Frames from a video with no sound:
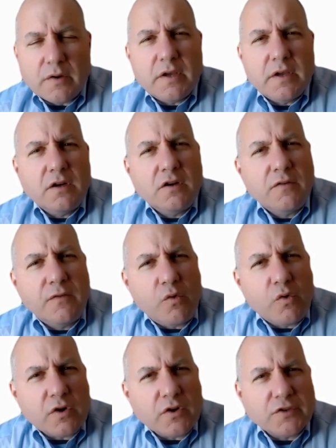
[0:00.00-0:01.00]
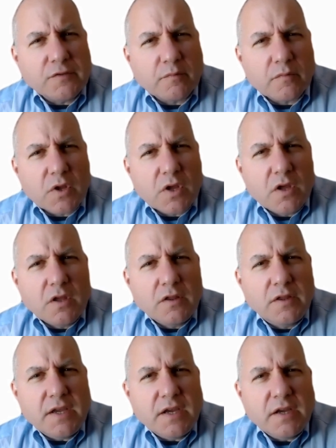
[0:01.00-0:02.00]
In a divorce,
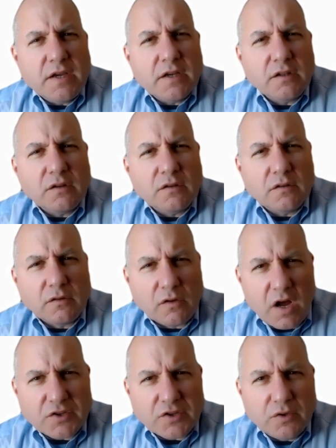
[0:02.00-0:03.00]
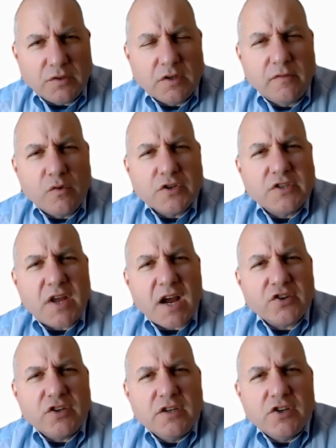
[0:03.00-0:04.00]
the the divorce is
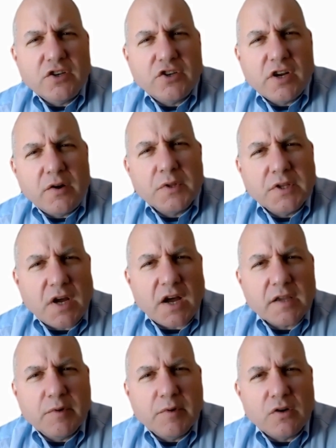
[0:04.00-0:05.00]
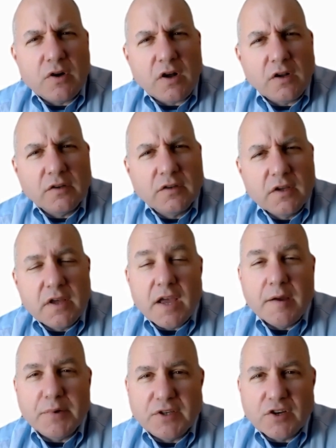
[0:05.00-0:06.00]
actually initiated with a document called
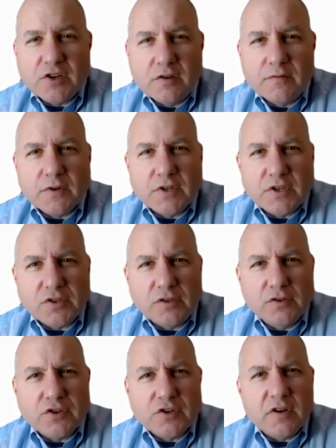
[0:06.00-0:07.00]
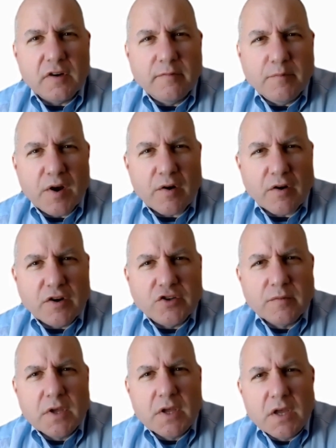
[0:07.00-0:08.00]
a petition for dissolution of marriage.
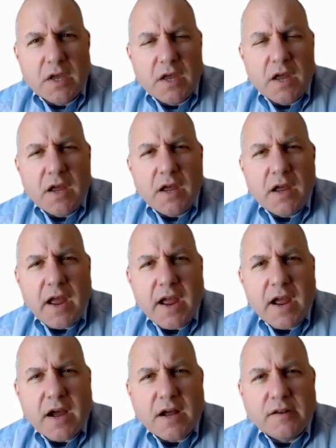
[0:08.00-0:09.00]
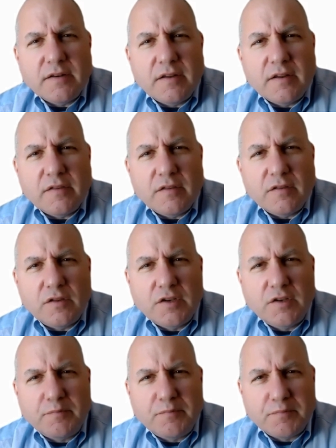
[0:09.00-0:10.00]
And
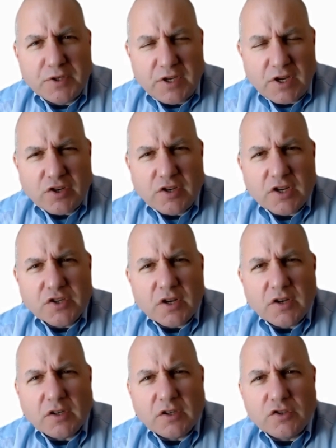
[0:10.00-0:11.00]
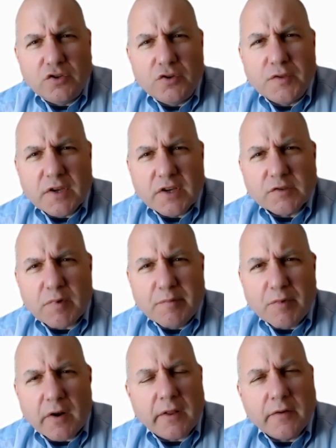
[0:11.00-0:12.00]
the petition does two things
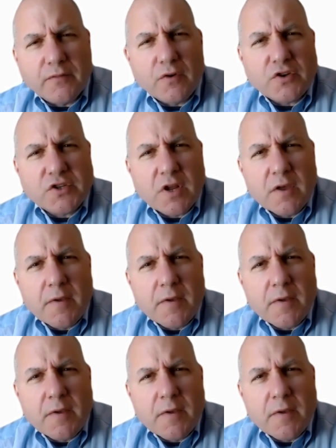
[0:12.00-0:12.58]
primarily. First,